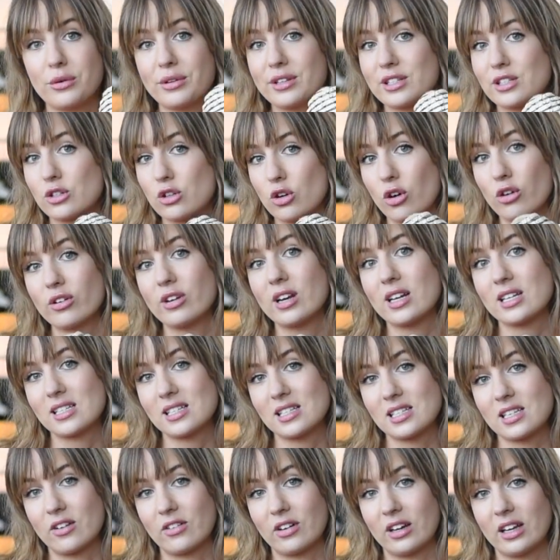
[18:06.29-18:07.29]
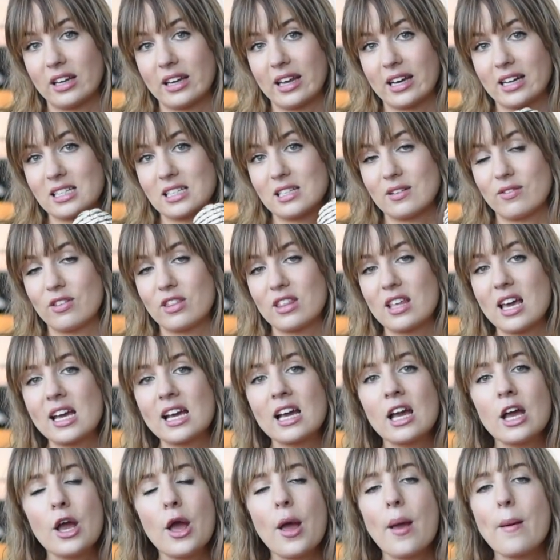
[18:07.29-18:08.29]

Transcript: That's not necessarily a negative thing,